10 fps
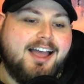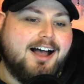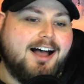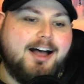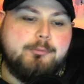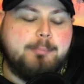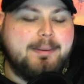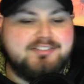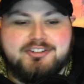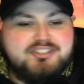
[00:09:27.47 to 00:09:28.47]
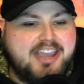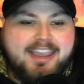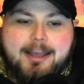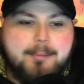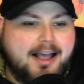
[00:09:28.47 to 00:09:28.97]
It was basically
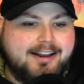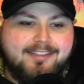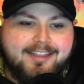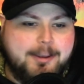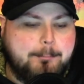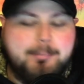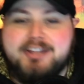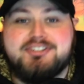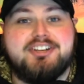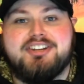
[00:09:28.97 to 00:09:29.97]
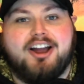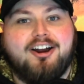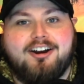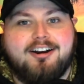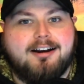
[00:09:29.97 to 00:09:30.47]
JM kind of like pitching to
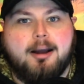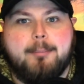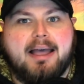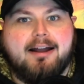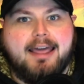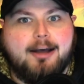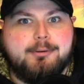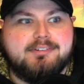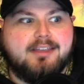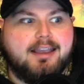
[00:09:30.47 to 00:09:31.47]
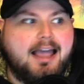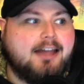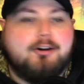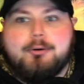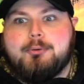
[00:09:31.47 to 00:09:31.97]
her about how he's like,
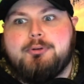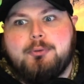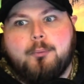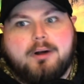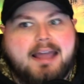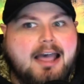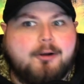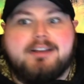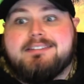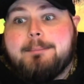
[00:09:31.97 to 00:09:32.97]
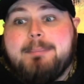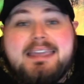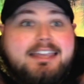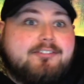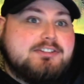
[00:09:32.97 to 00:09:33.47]
I don't know who you want out. Is it
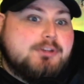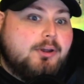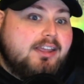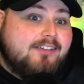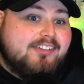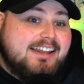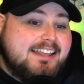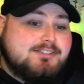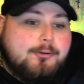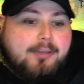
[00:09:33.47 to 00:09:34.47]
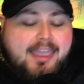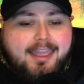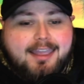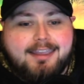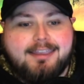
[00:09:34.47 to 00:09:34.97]
me? If it is,
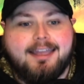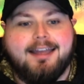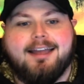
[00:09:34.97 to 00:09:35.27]
okay.